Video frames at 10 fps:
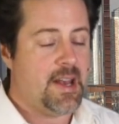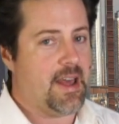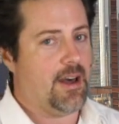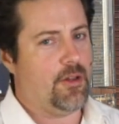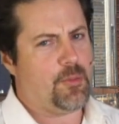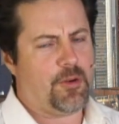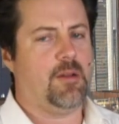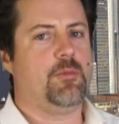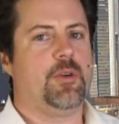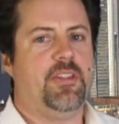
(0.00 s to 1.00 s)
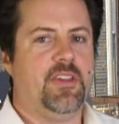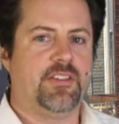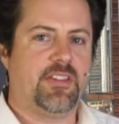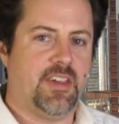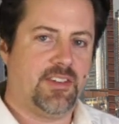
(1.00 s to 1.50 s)
Now, the problem with
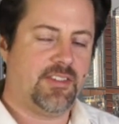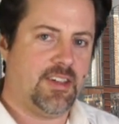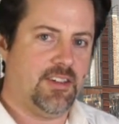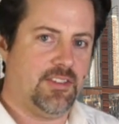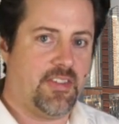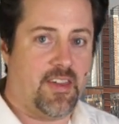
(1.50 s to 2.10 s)
these things is